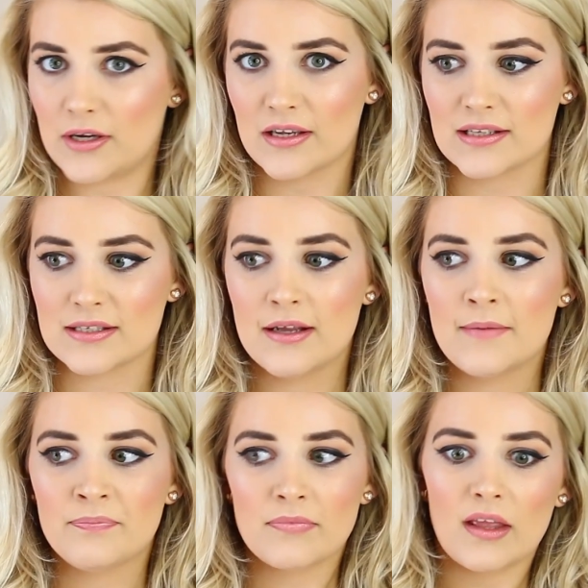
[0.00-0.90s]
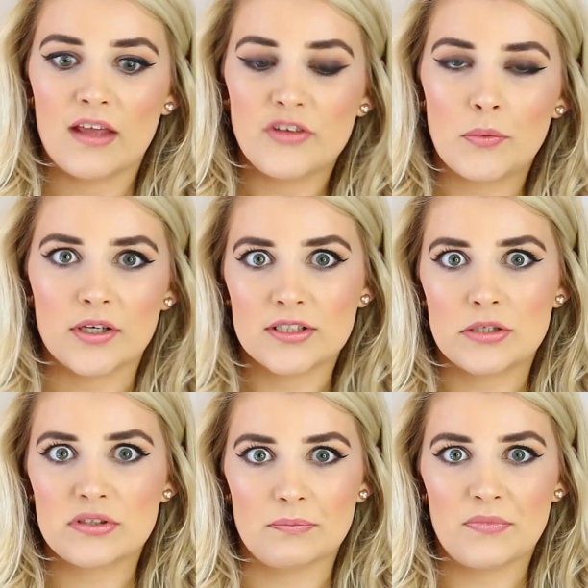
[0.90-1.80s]
Because if you want to
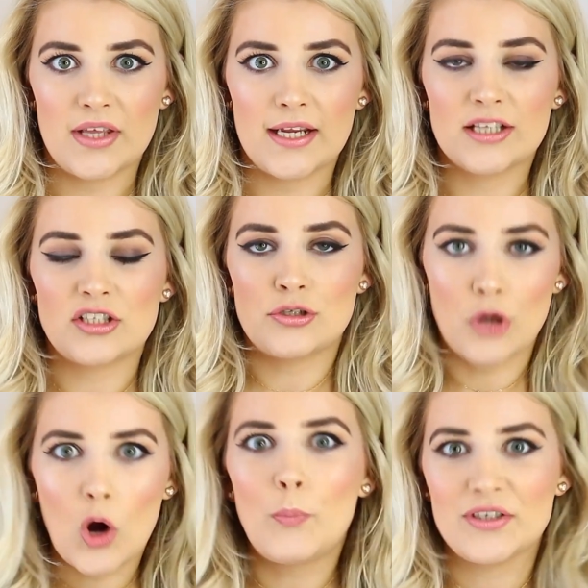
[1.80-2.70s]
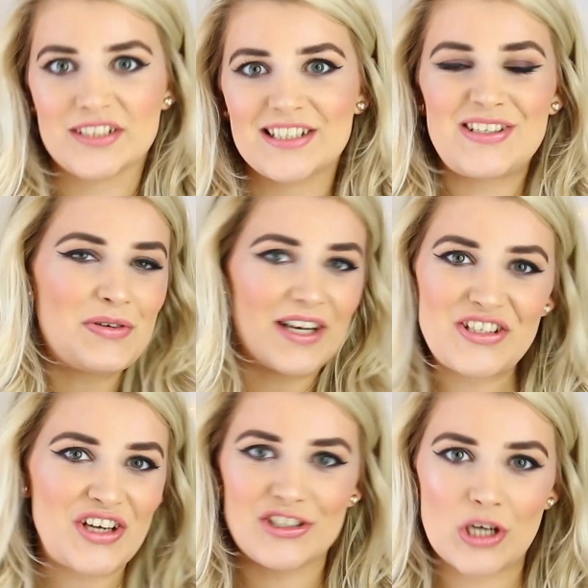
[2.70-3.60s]
do something, it's your body, you
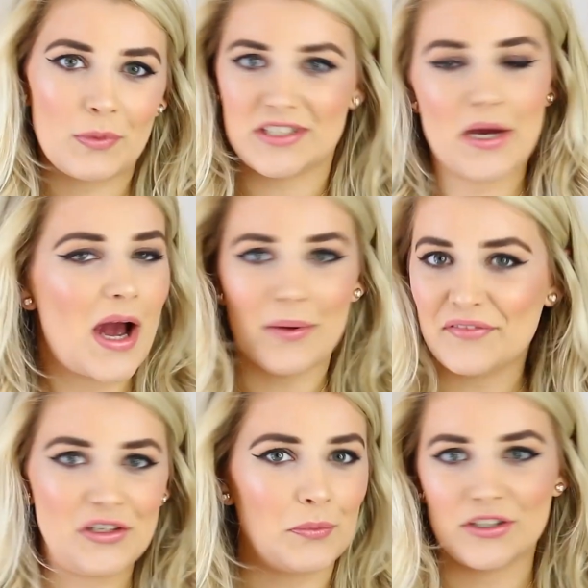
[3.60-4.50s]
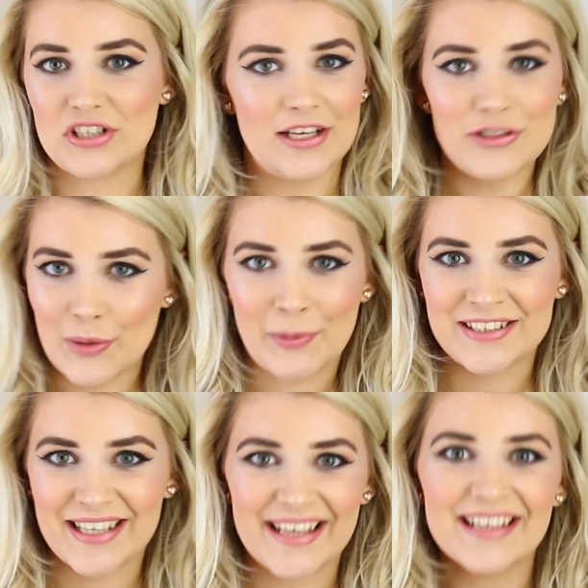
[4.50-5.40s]
can change your body however you want to change your
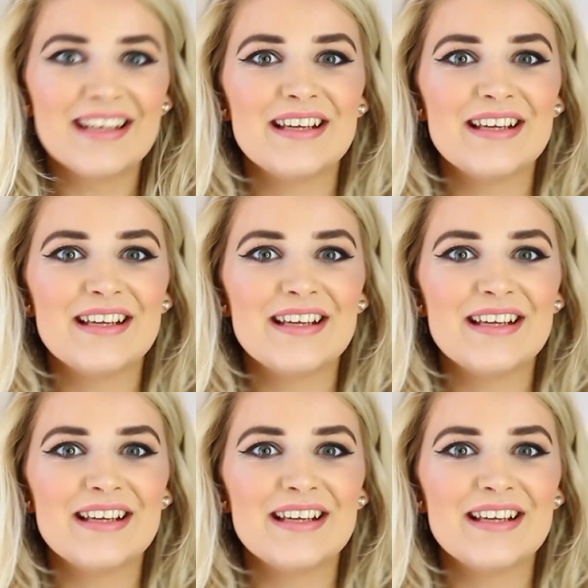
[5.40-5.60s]
body.